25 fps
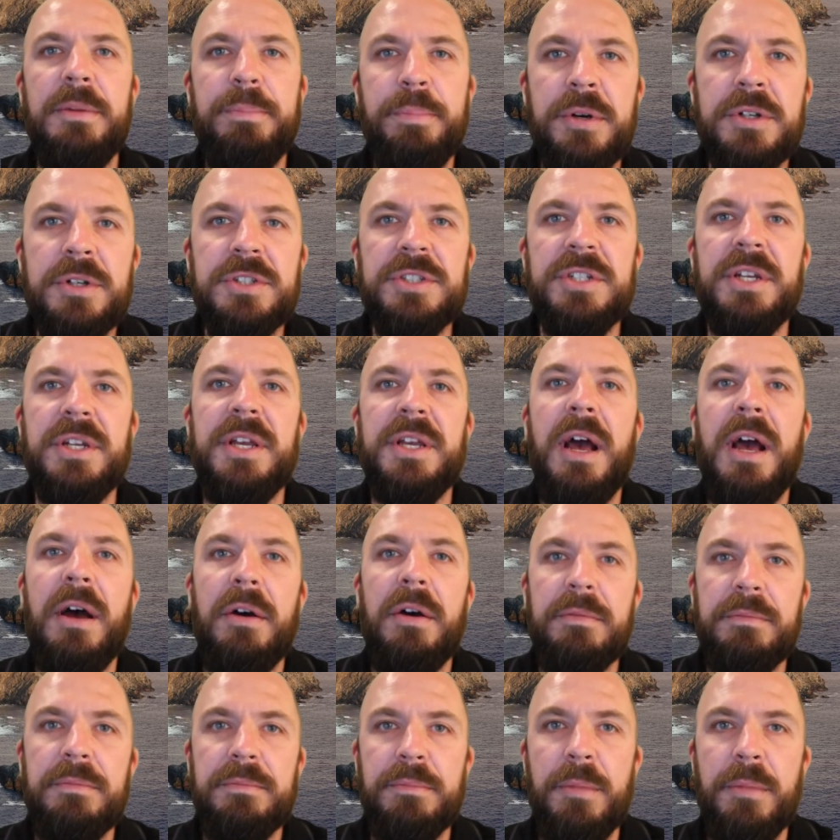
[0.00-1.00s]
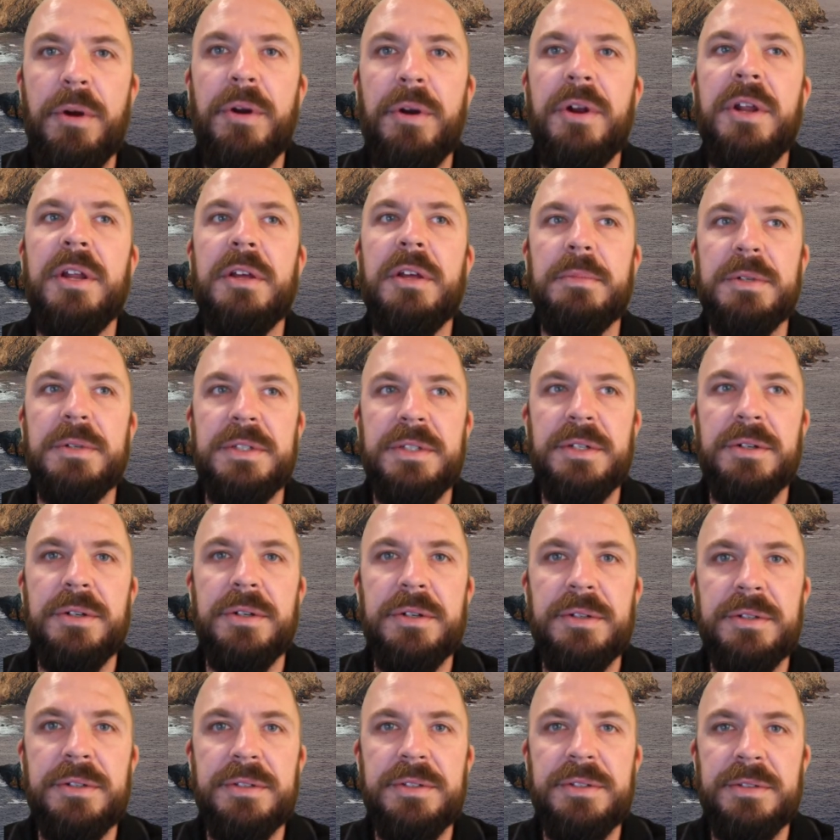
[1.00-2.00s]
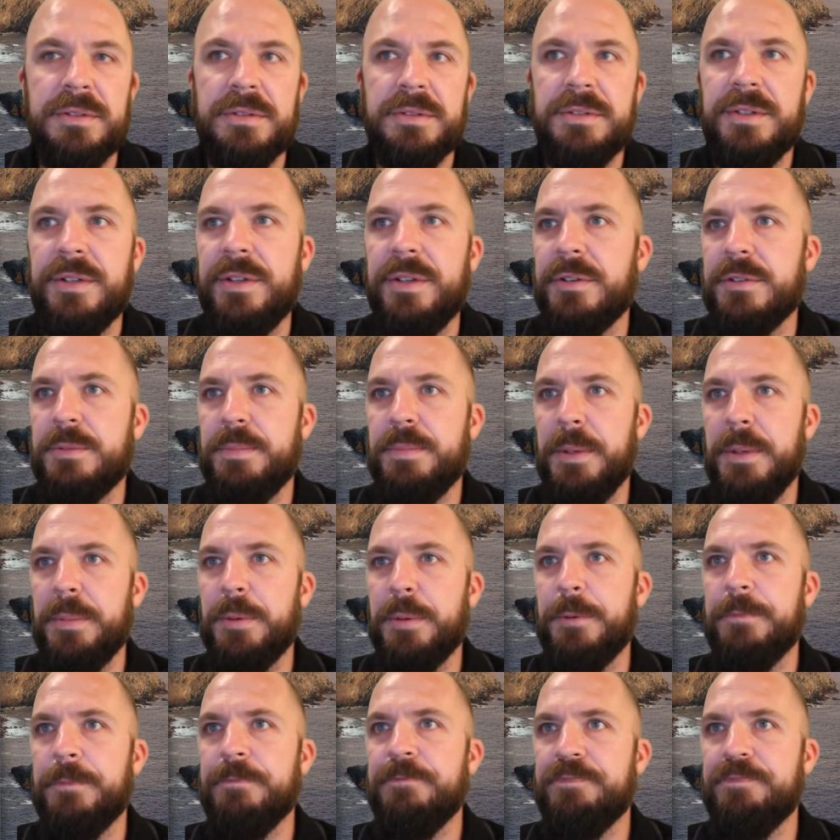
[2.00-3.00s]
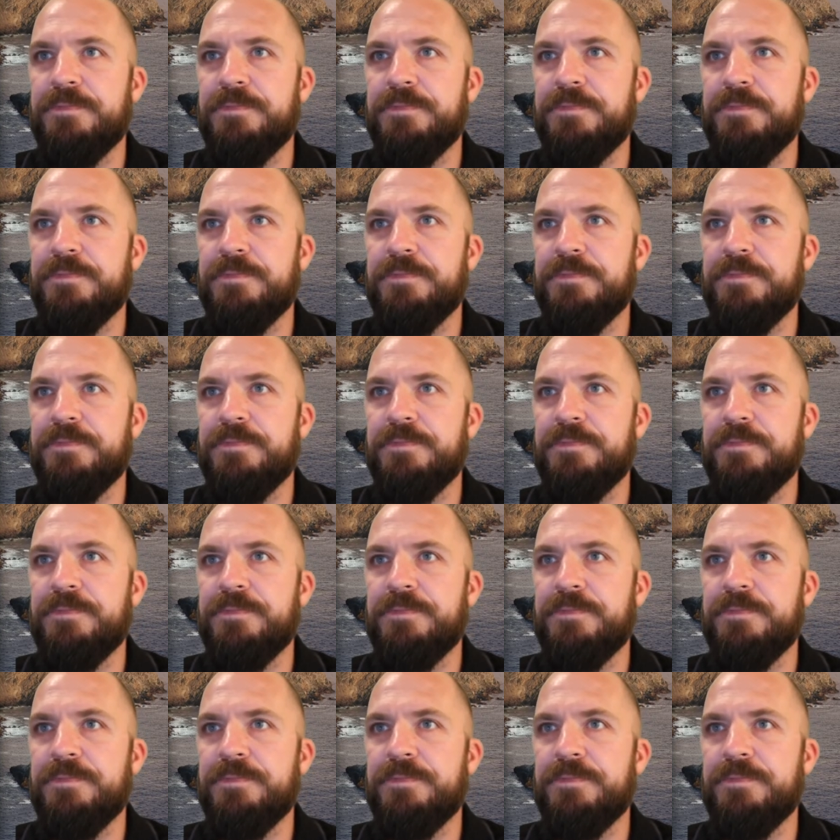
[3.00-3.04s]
pushing out marketing materials to those people.